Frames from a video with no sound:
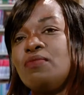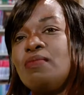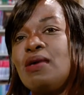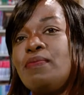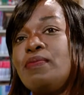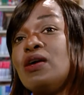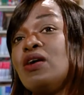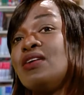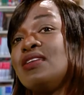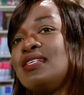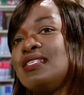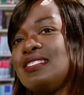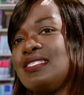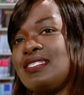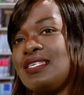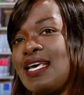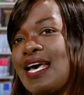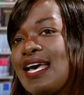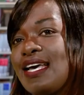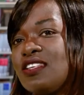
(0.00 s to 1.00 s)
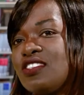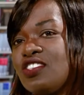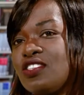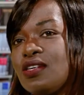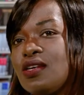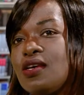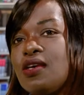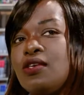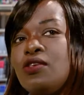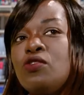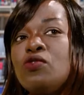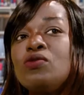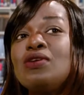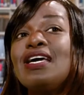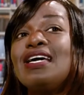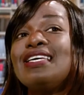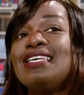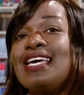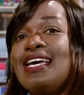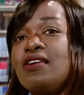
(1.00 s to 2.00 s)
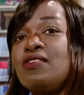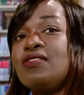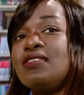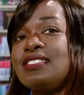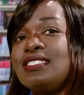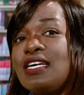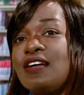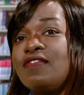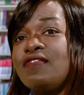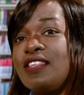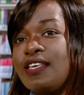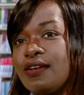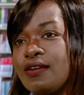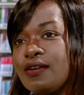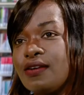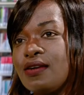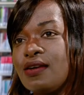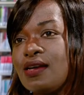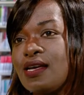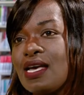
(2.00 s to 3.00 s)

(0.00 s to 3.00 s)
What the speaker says: maybe on a sketch, you can get yourself there.